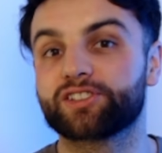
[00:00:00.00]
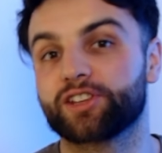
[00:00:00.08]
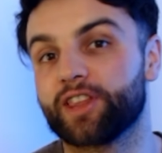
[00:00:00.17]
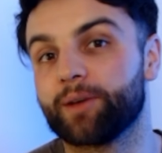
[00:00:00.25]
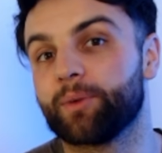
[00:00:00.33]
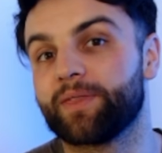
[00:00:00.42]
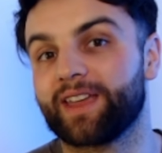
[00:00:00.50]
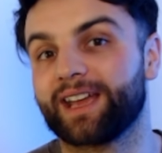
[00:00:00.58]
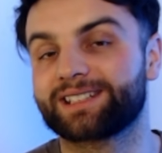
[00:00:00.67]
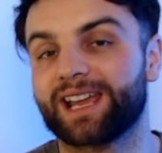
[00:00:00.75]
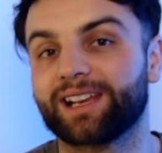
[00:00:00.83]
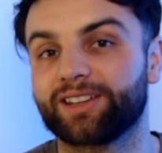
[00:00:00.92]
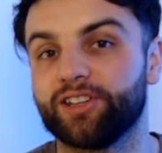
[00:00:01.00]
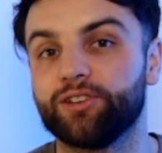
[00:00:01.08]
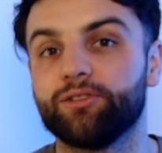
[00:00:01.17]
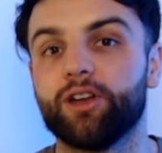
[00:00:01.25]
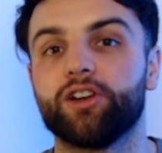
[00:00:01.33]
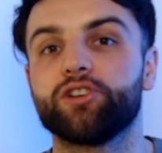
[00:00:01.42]
So then when they attack
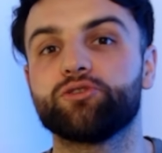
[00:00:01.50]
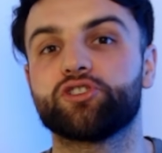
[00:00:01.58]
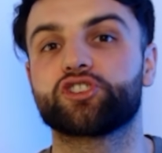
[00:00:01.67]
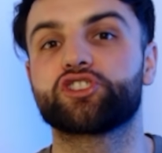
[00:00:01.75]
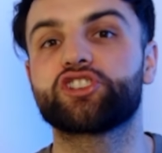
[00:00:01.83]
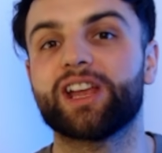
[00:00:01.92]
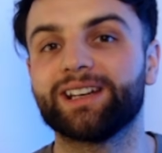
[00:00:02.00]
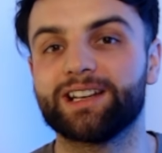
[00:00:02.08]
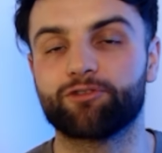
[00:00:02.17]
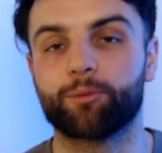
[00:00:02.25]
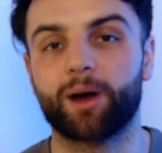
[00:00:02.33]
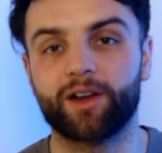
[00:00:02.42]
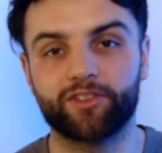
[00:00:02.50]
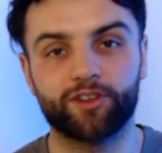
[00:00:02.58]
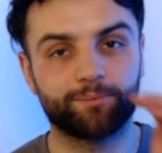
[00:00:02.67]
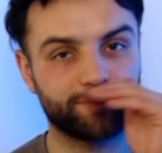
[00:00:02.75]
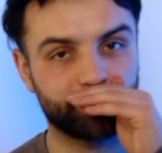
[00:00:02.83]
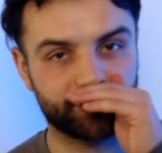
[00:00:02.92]
you, you just gently remind
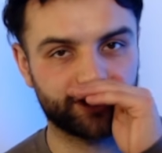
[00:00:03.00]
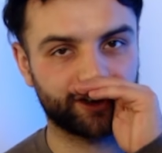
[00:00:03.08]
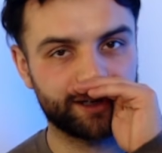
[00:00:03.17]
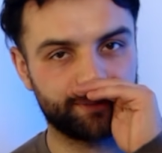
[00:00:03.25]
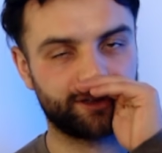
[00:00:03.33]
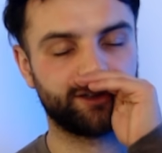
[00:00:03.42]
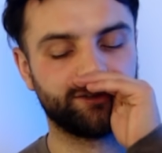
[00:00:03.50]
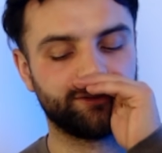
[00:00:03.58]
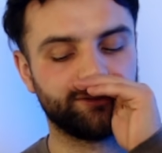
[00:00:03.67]
them, sorry bro,